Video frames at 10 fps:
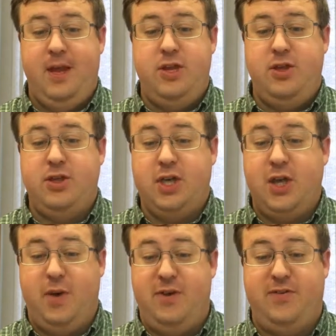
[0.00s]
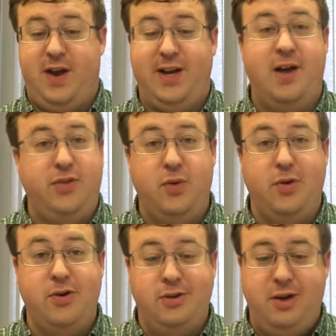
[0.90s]
there's another way to find out the
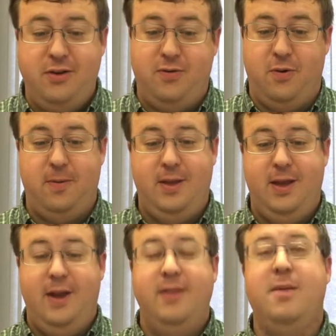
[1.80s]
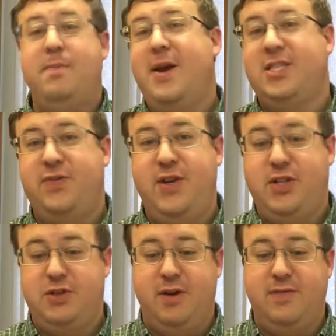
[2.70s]
word you're looking for. The best
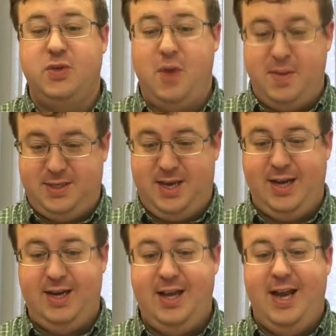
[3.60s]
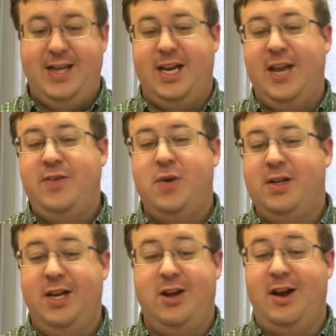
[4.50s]
feature of this website is that if you
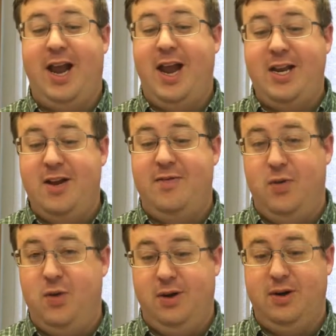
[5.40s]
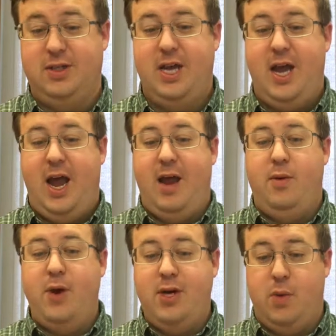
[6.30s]
click on any of the words, a
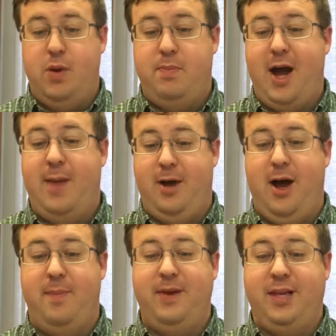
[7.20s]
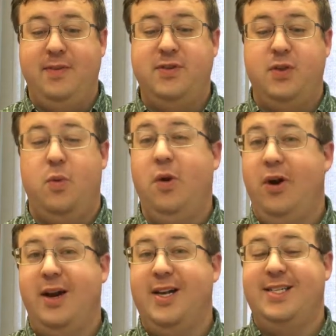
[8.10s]
window will pop up that gives the
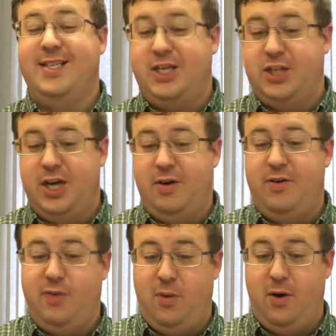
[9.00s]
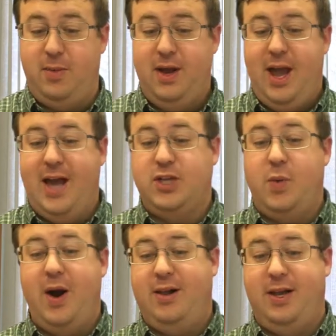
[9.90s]
word in its dictionary form, as
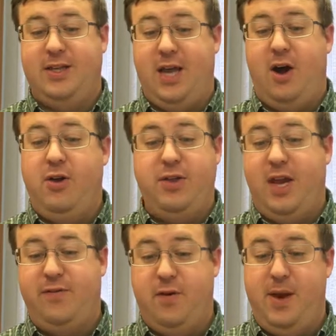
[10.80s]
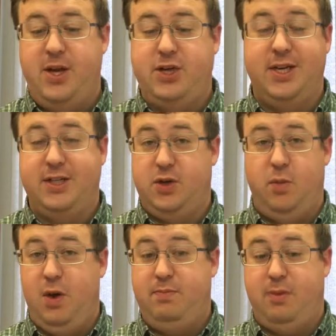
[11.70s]
well as all the information as to
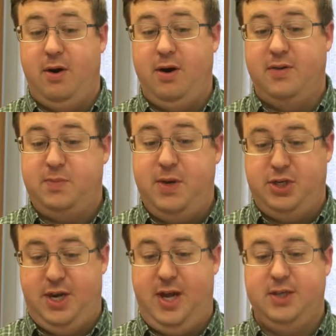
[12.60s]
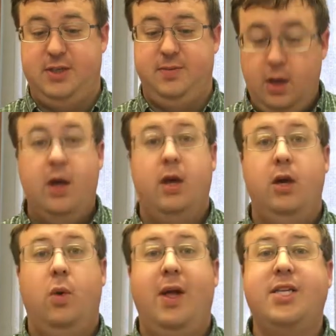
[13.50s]
what part of speech it has.
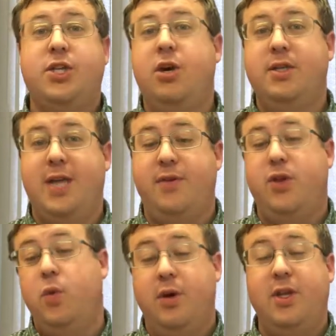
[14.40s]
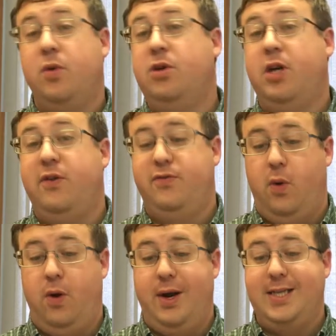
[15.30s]
Well, as it turns out, the word that we're looking
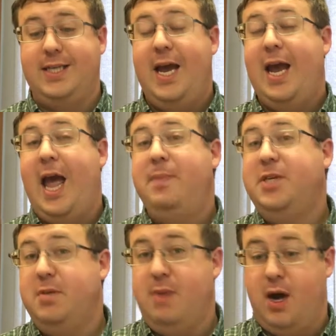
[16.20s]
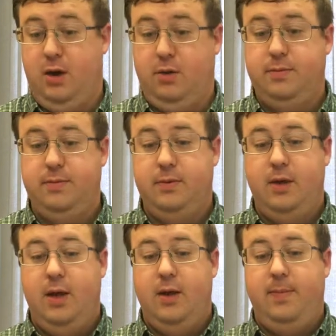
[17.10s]
for is epitimao.
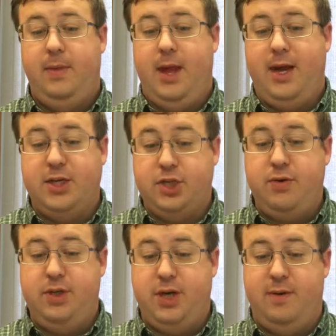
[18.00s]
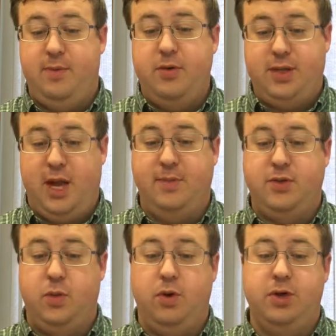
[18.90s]
I got a screenshot of both
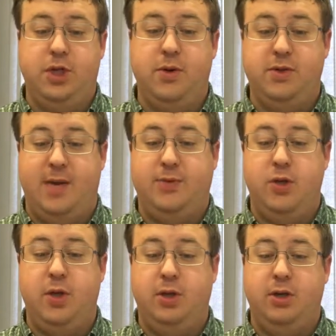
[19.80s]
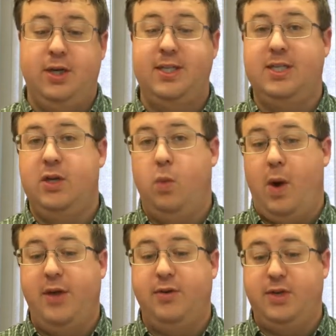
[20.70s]
times the word shows up so you can look and to see
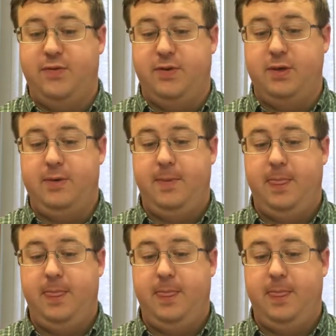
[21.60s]
why they're different.